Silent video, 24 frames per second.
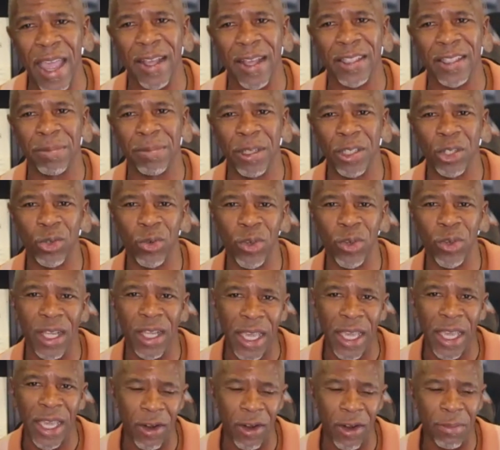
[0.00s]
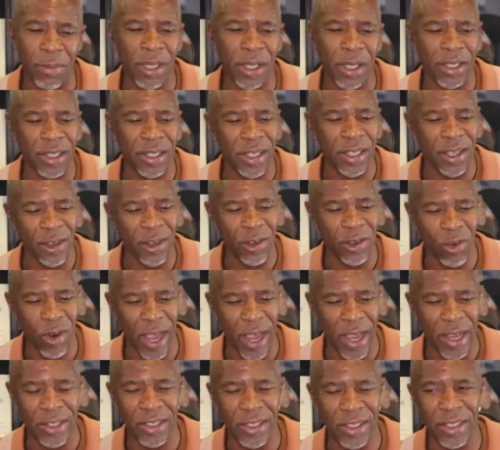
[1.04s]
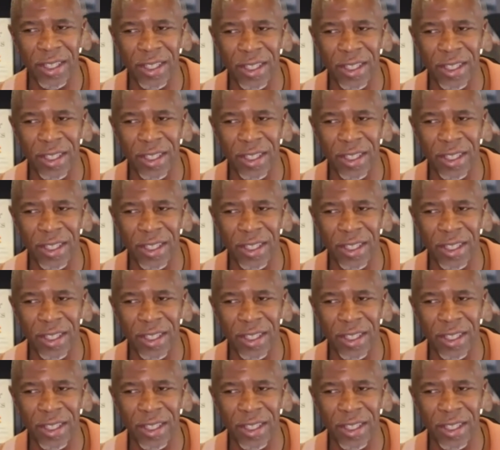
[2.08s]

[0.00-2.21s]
between accountability and grace can